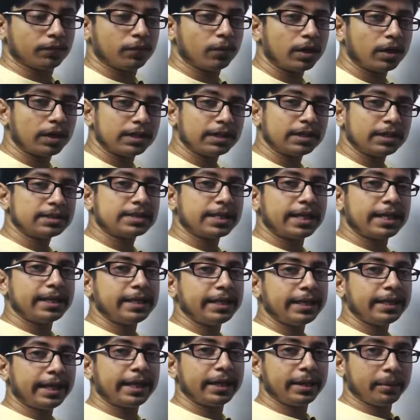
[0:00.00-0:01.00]
For
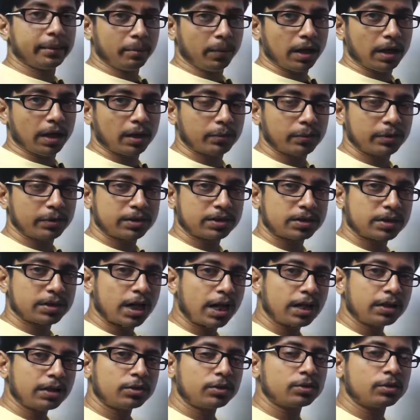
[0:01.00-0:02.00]
understanding NMR, we'll
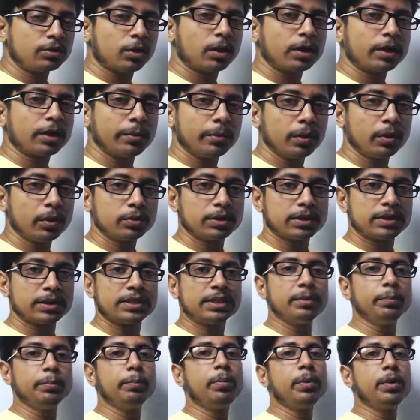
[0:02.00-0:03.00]
start to talk about
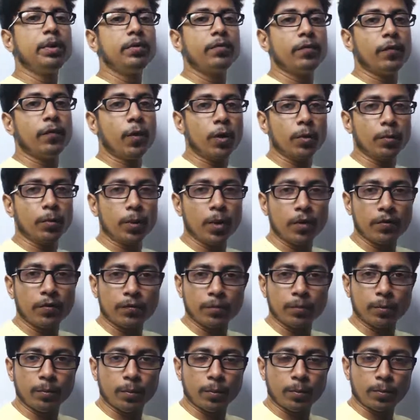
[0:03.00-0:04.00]
the simpler form
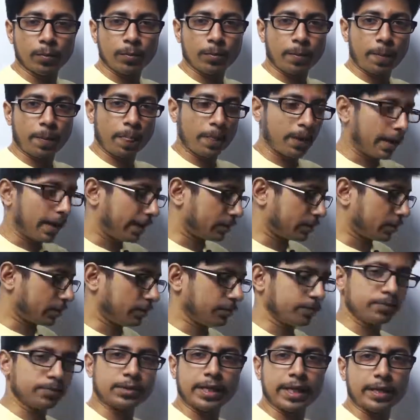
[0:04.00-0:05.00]
of
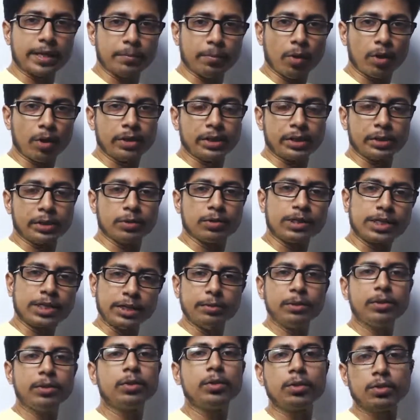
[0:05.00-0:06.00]
atoms and
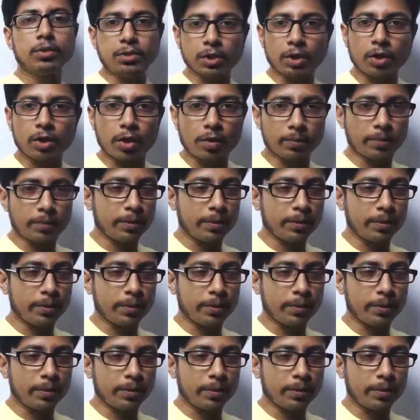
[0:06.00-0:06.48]
molecules, then we'll go to the